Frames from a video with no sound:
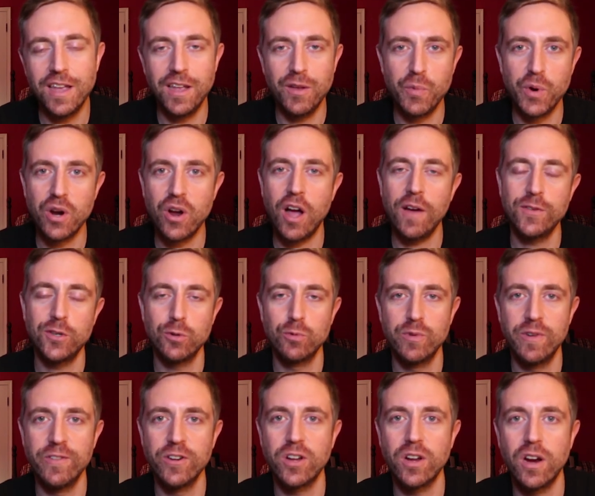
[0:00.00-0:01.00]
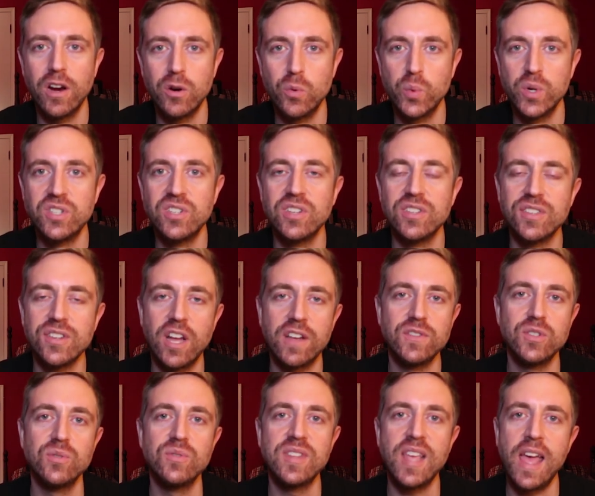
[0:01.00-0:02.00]
and we're off to a river card, which is an
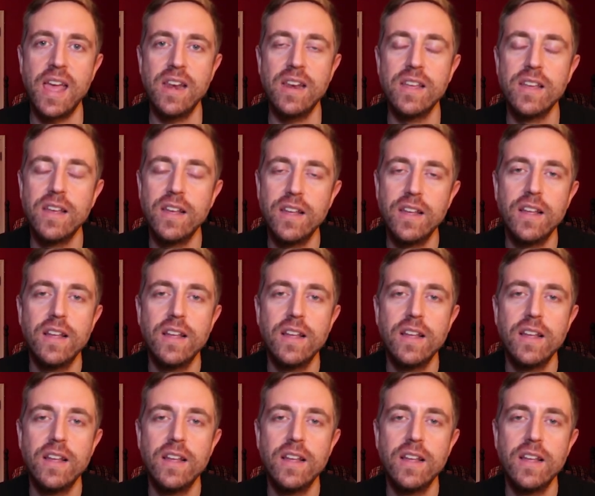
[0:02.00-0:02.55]
offsuit 10.